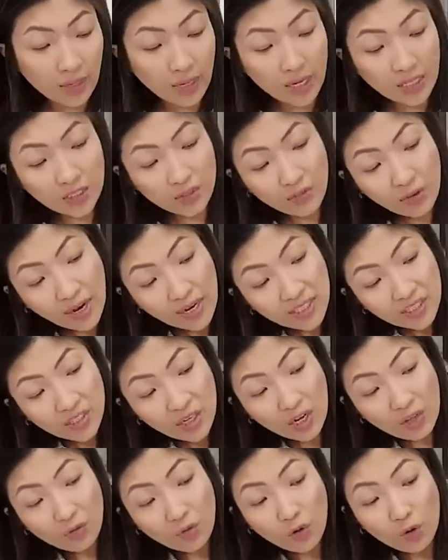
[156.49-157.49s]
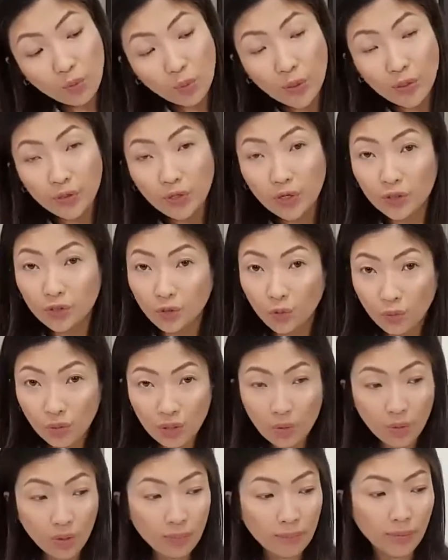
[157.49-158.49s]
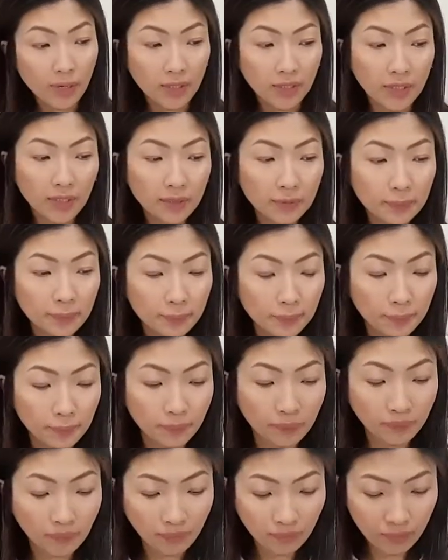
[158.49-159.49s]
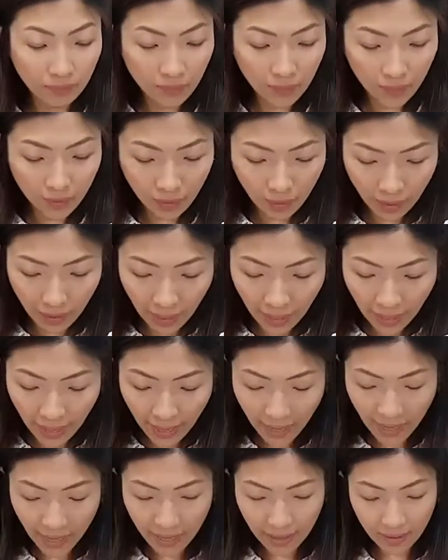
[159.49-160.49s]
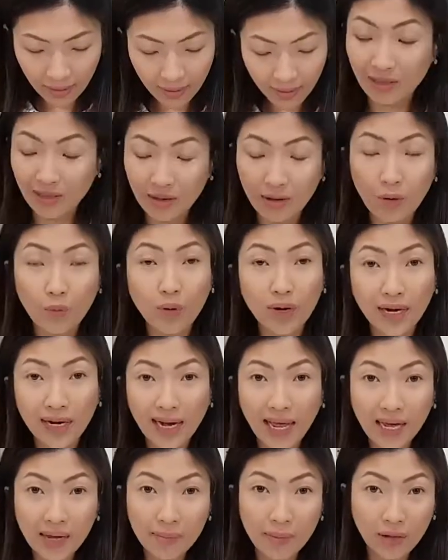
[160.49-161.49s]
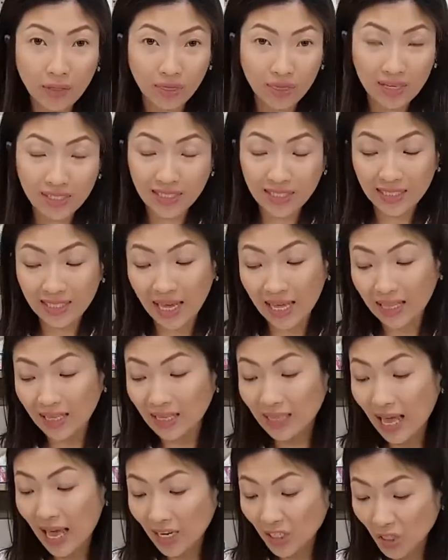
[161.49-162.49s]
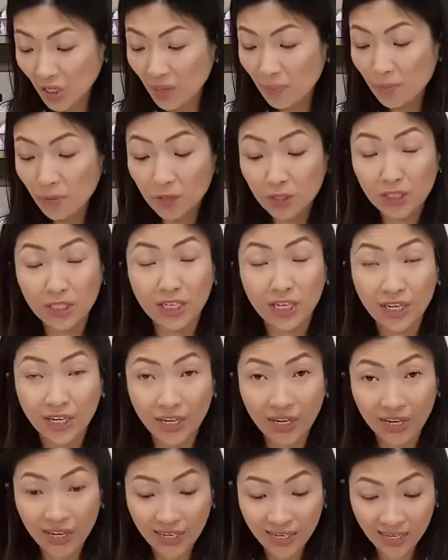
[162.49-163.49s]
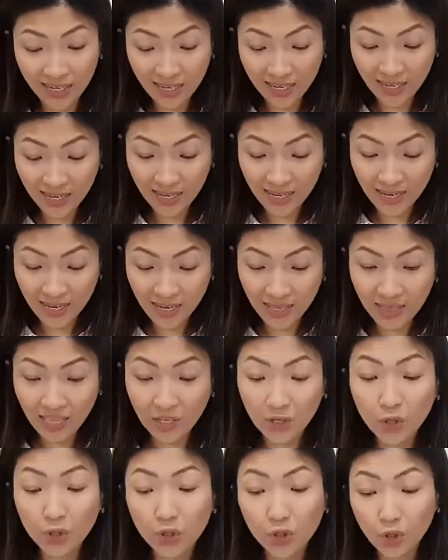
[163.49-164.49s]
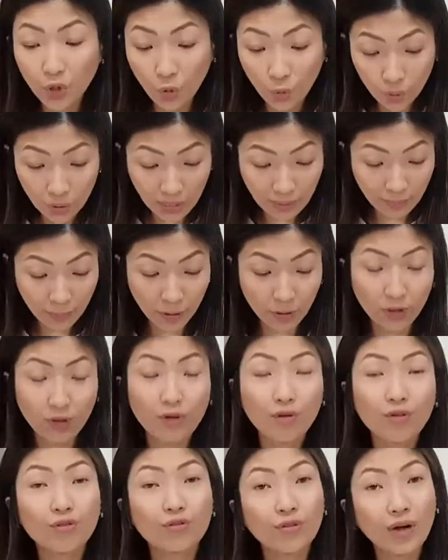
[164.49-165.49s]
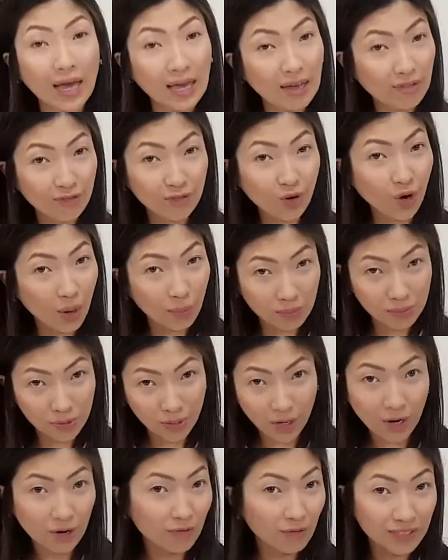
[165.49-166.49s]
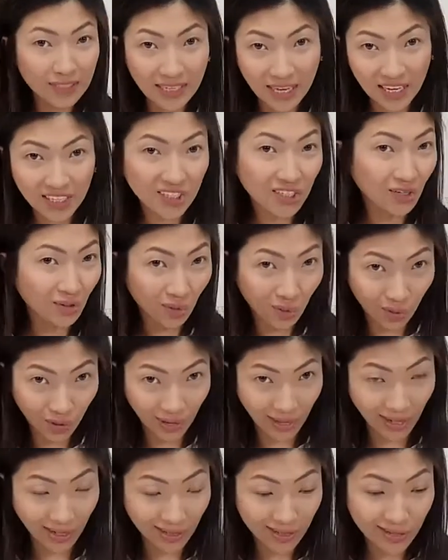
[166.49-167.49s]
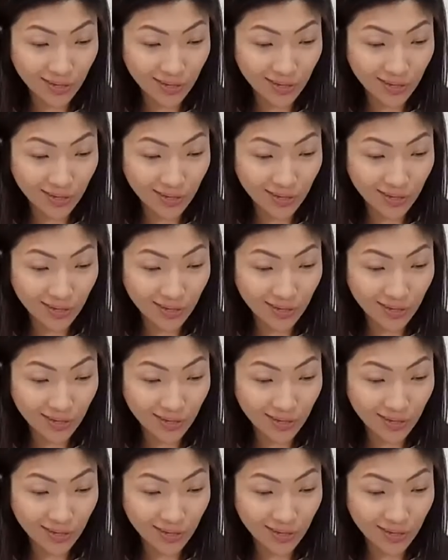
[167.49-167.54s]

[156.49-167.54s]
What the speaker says: It's very straightforward. There's only one button, and what I like about this is that it actually puts here that you should only put 5 drops of essential oil.